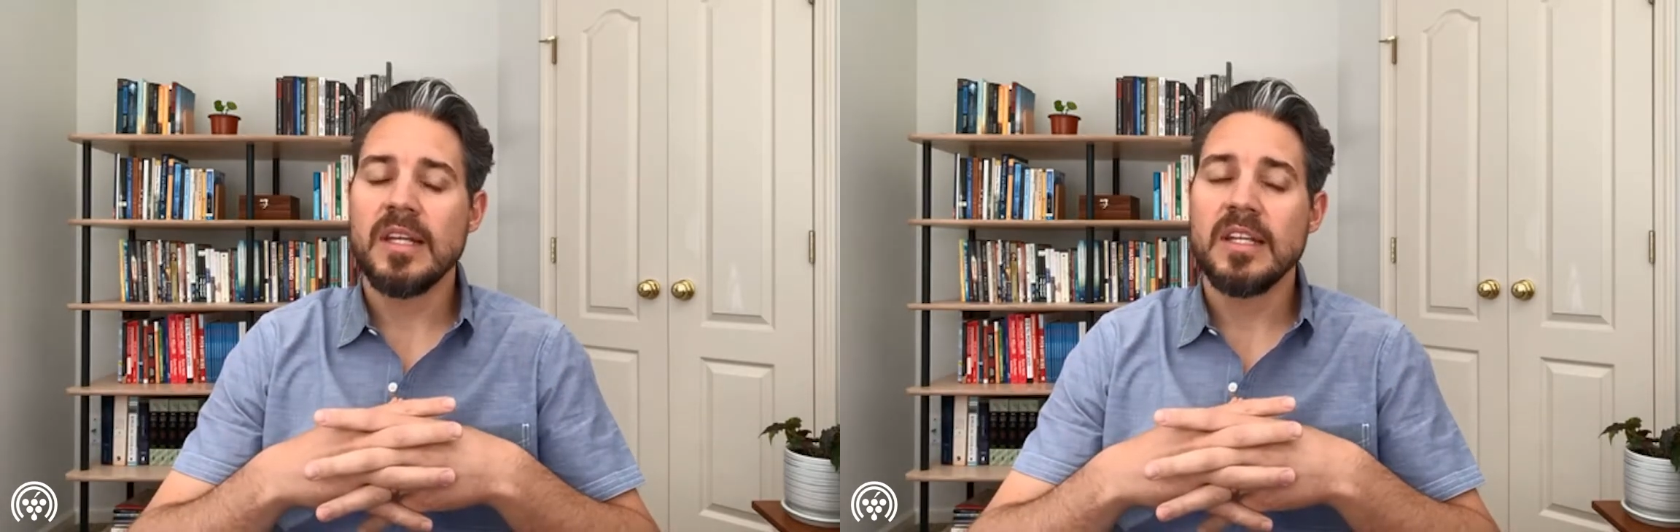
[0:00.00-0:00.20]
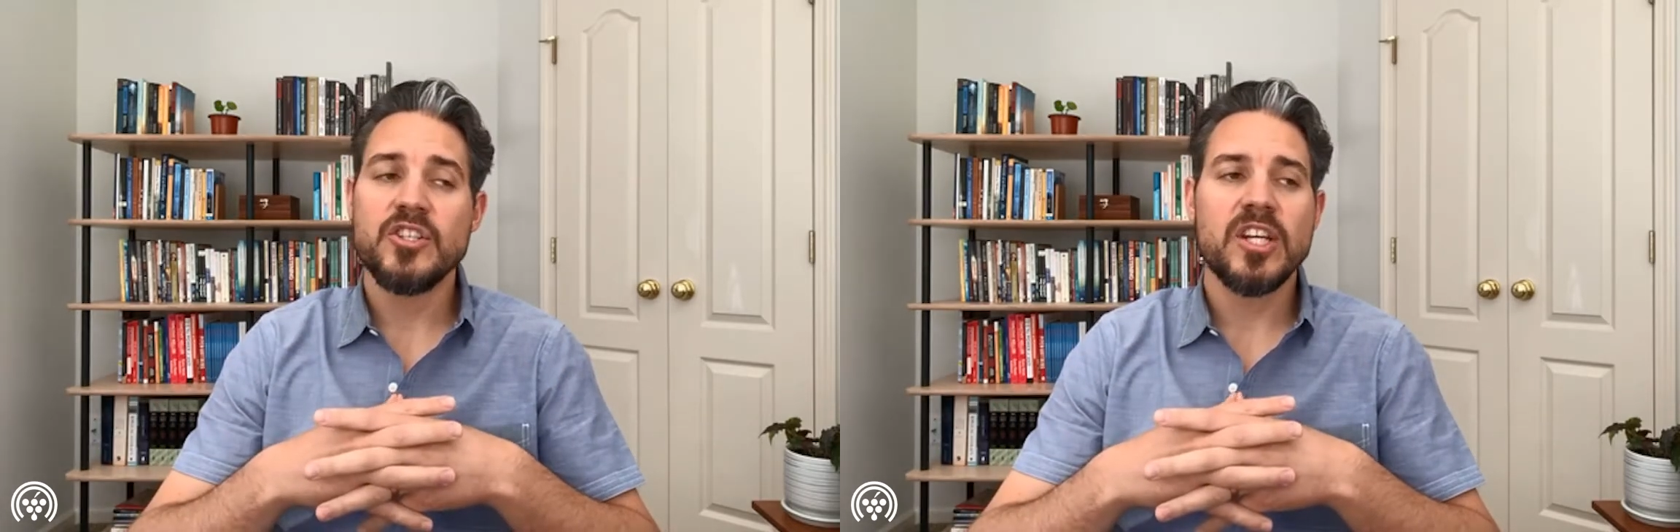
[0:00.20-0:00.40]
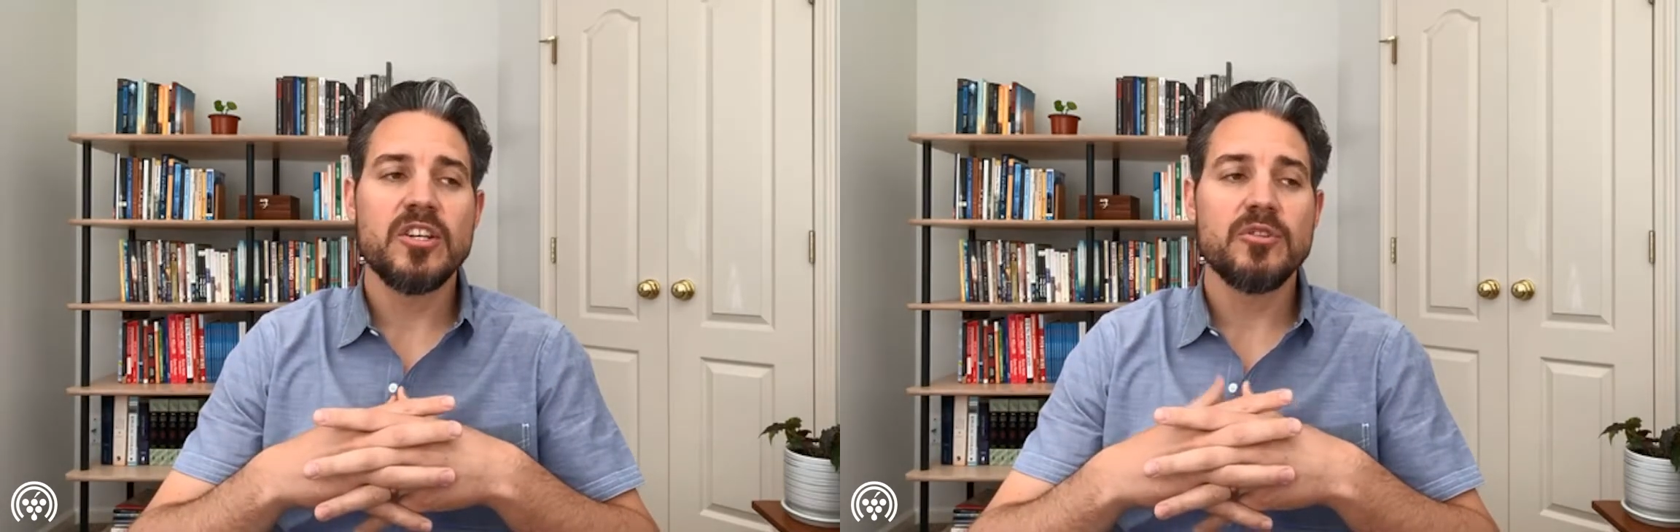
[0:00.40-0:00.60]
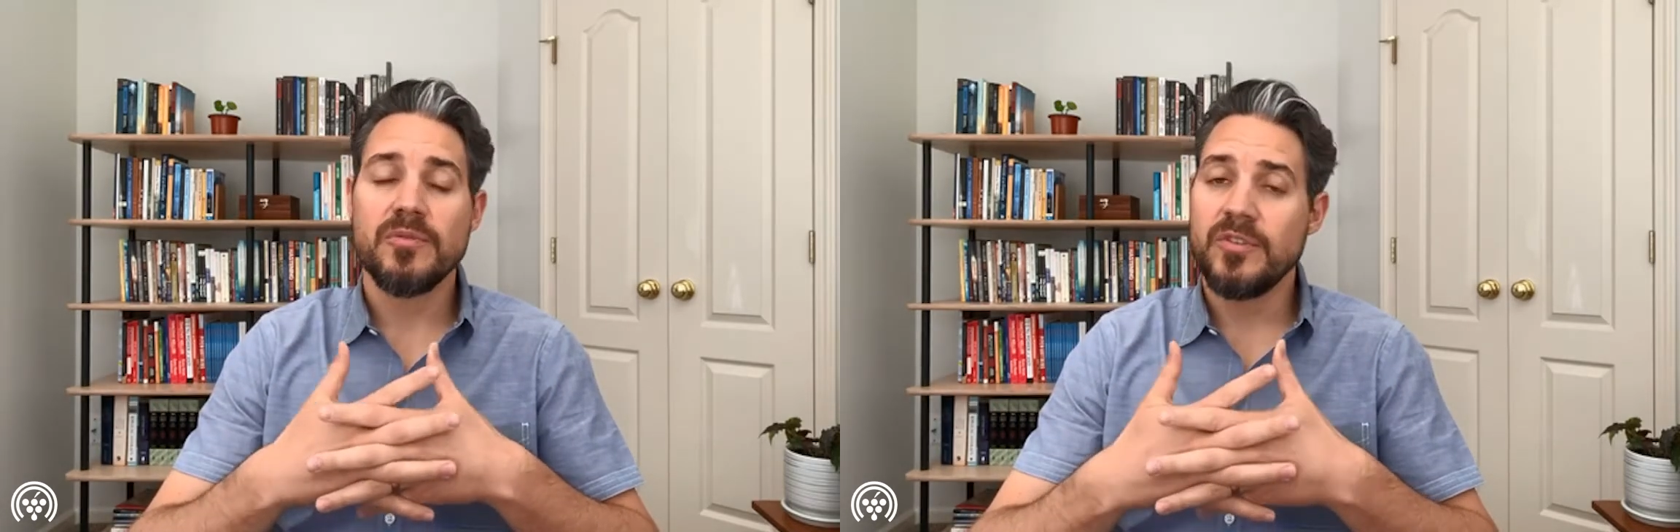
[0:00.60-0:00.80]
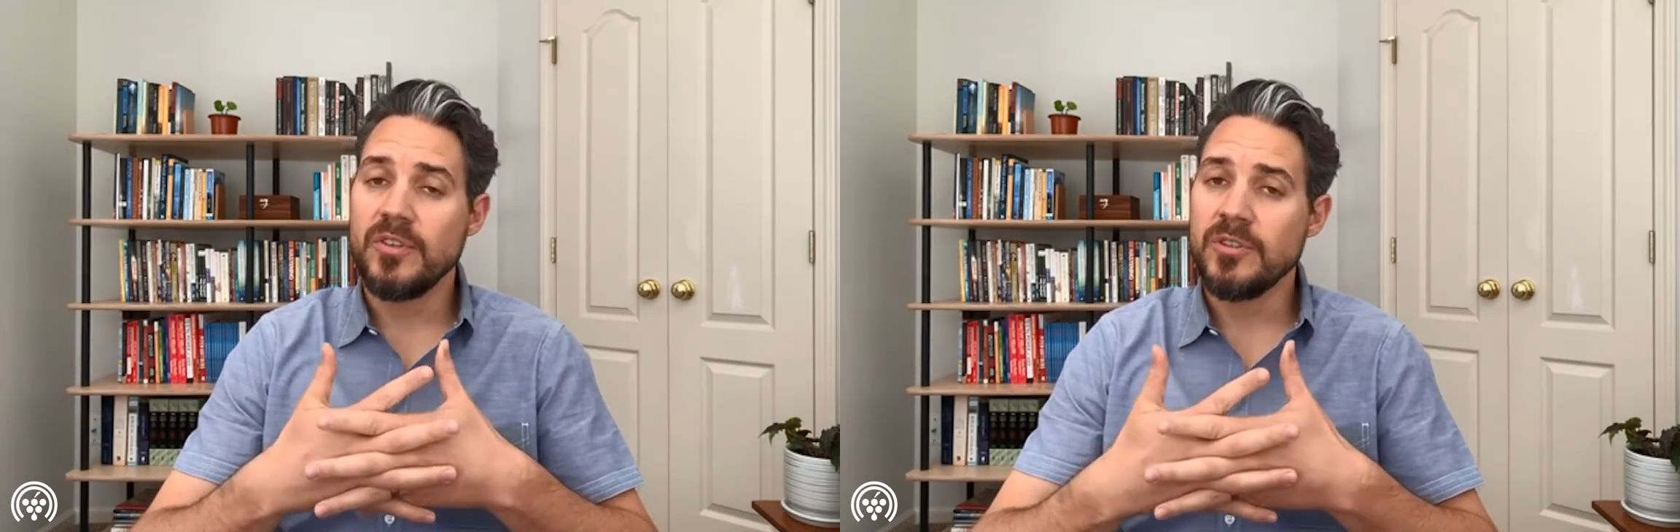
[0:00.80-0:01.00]
and engender
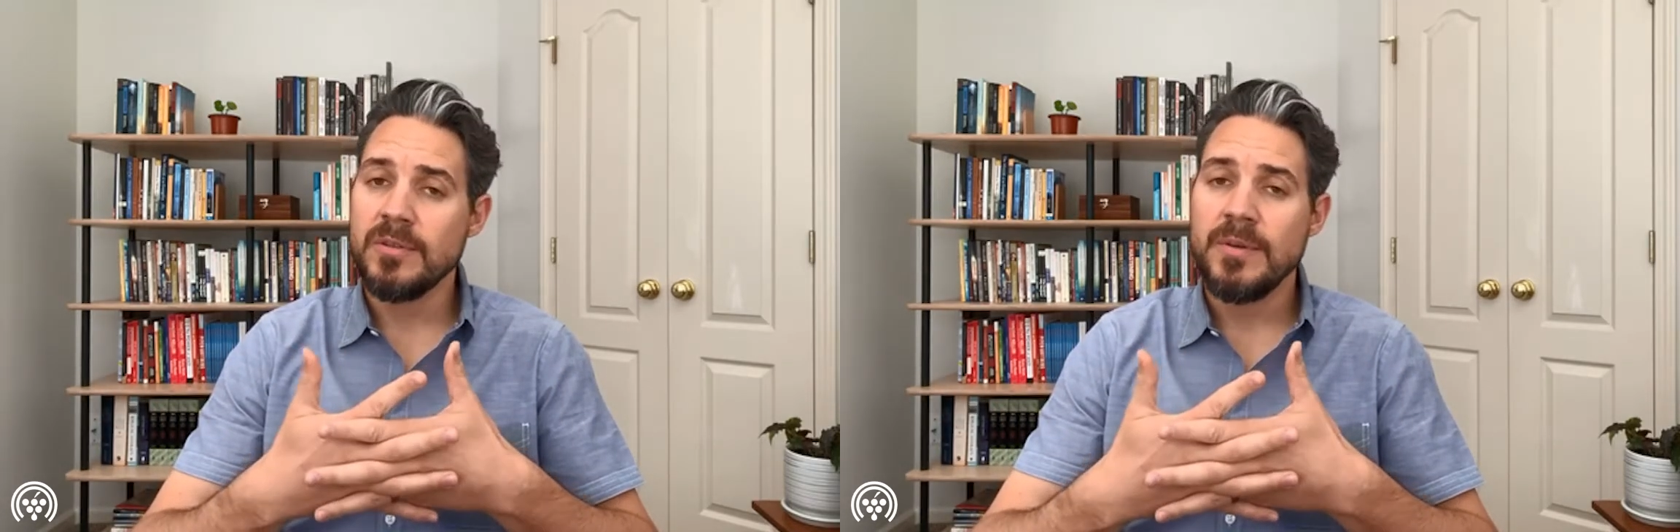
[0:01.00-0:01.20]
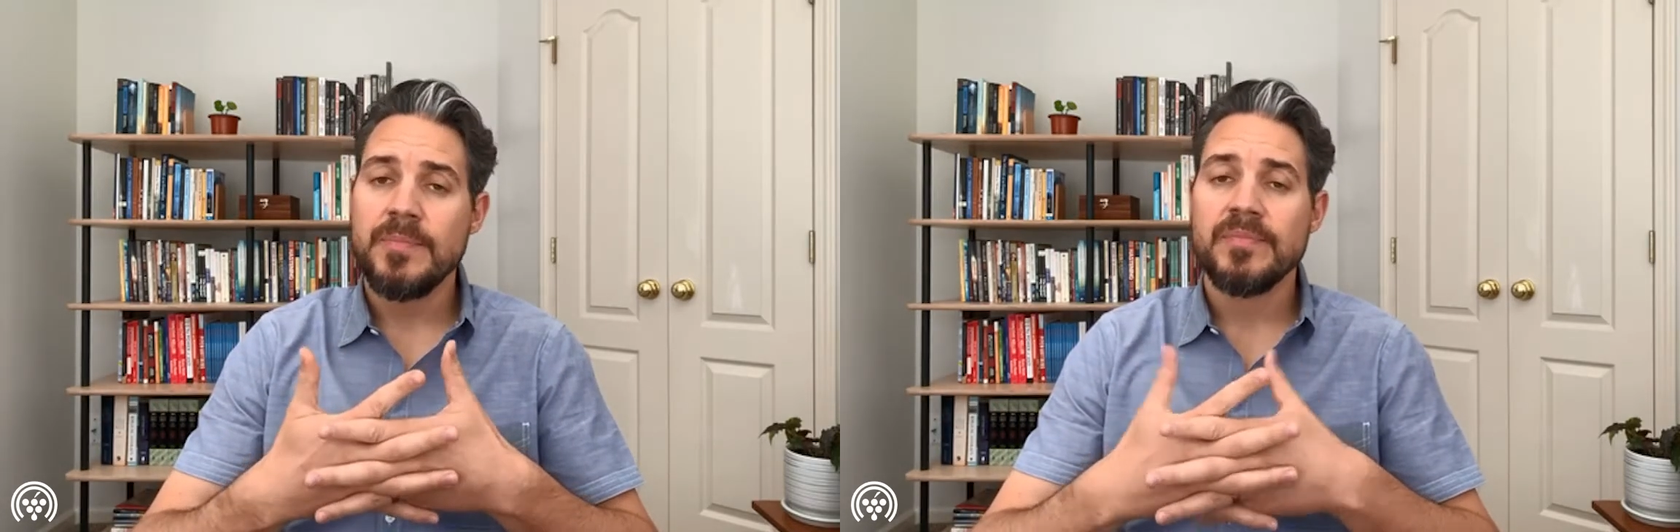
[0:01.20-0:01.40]
fear